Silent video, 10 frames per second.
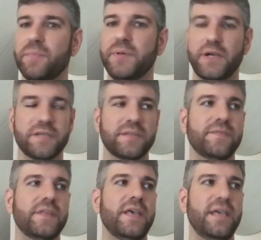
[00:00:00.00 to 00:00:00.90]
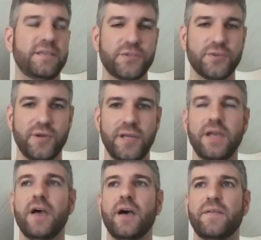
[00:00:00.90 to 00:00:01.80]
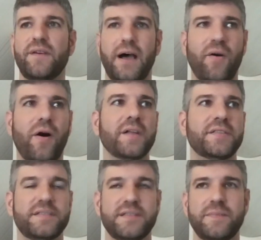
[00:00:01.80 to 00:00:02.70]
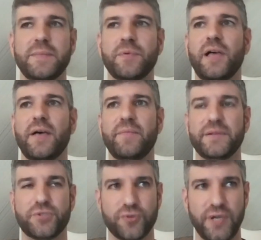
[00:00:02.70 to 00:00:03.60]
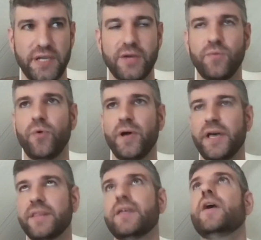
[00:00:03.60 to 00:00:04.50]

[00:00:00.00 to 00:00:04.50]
because of the history of how autistic people have been treated with